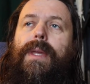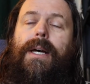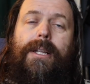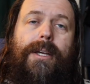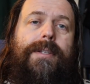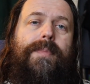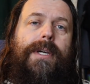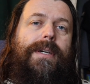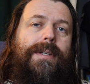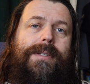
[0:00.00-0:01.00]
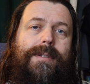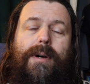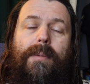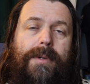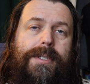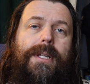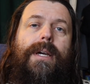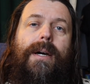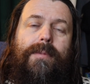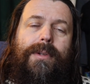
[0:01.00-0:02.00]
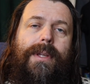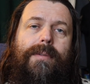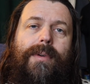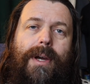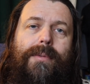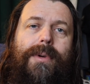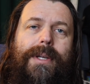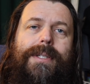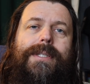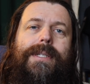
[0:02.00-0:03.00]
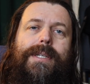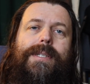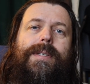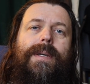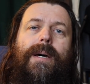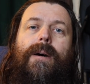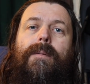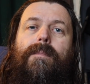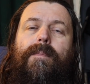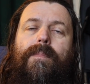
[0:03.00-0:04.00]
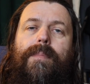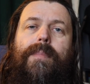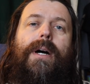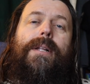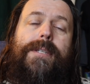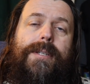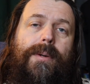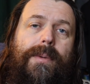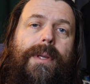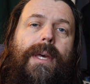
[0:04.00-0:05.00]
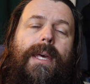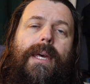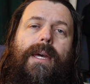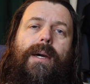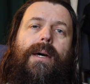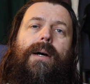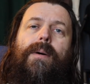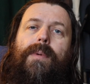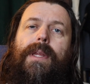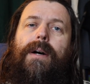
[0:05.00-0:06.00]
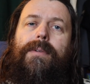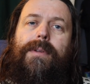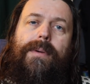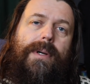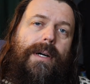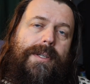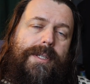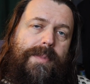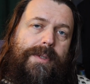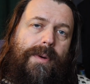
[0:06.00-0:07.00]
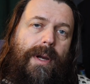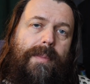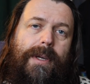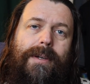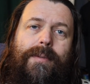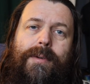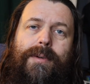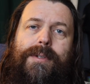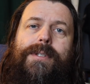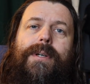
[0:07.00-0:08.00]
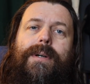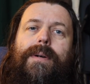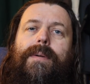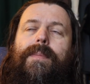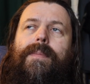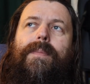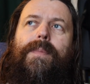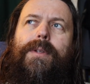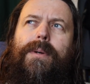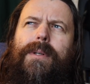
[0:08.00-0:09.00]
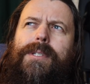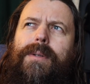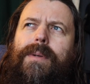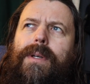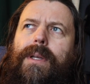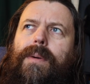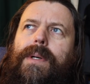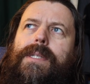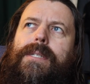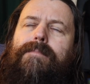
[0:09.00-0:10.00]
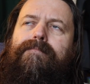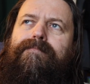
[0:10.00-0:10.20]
a lot because obviously I would never have reached this milestone without you guys subscribing, of course. But also, you know, it's...